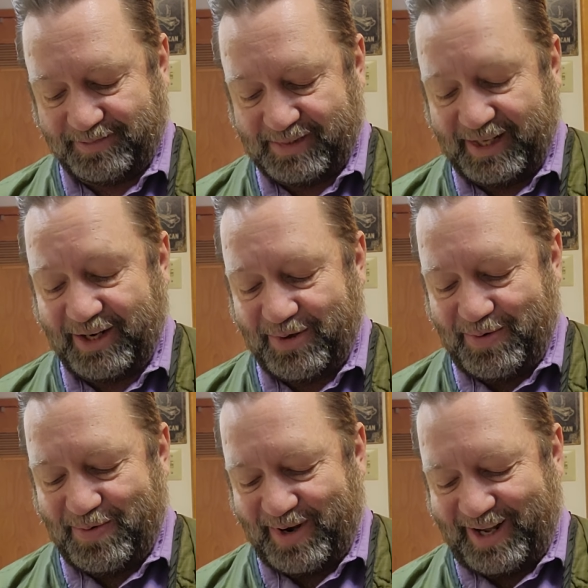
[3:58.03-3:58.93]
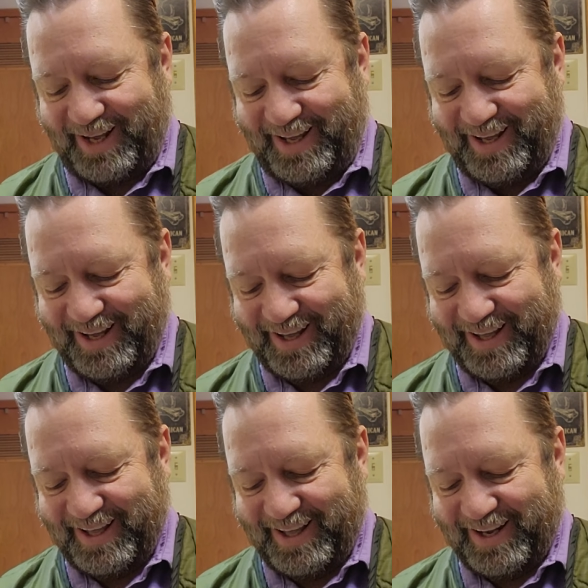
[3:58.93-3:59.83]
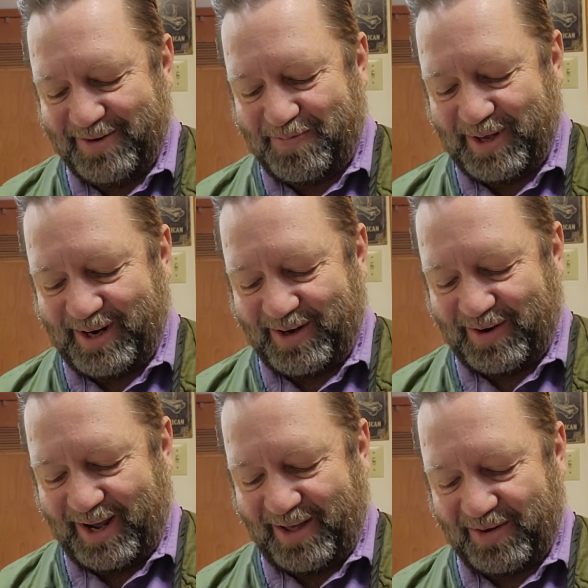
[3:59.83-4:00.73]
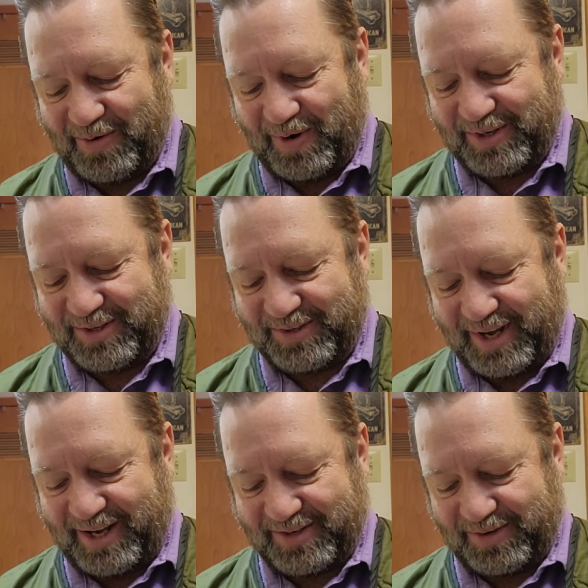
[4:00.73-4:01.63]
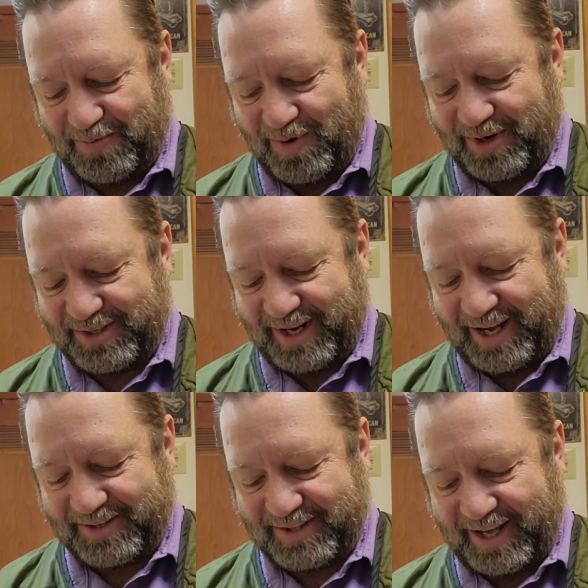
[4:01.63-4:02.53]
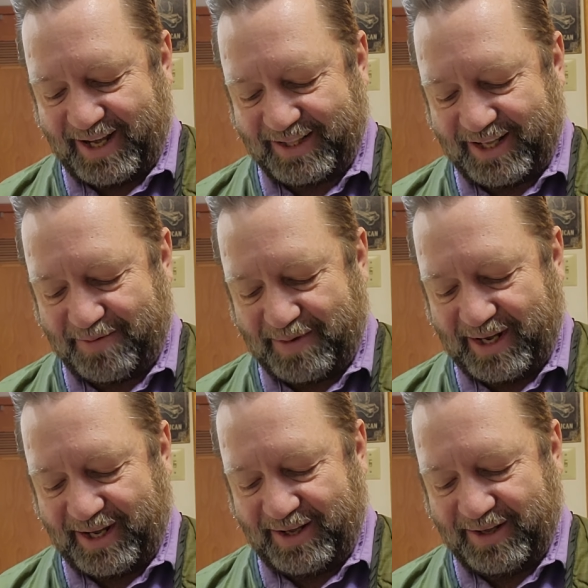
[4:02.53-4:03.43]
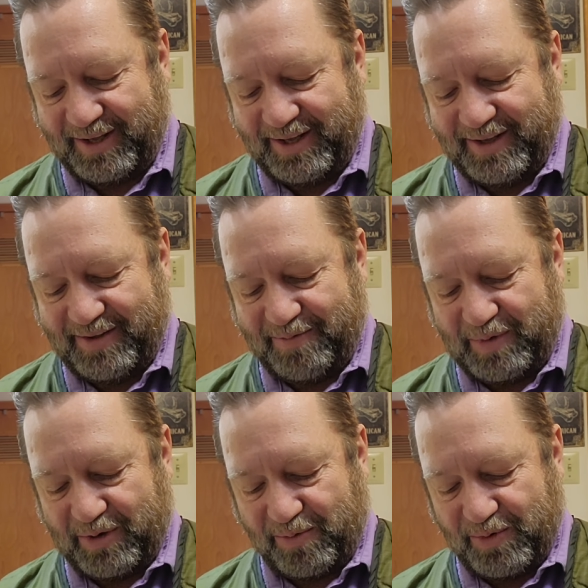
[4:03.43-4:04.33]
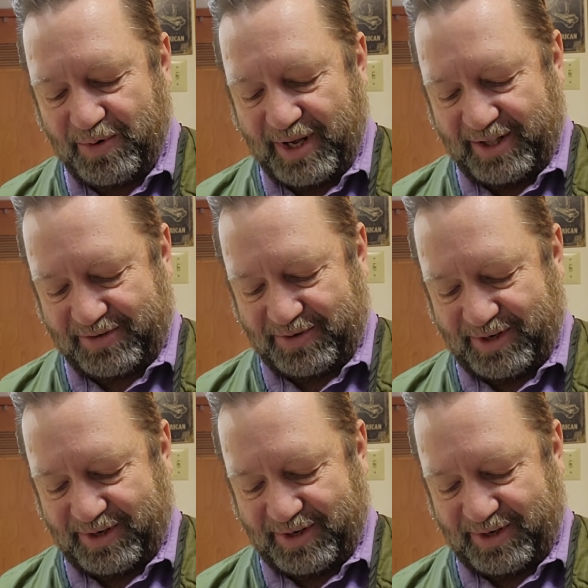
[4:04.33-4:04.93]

anyway, depending on how the question is asked and where it's asked, that may be a rude answer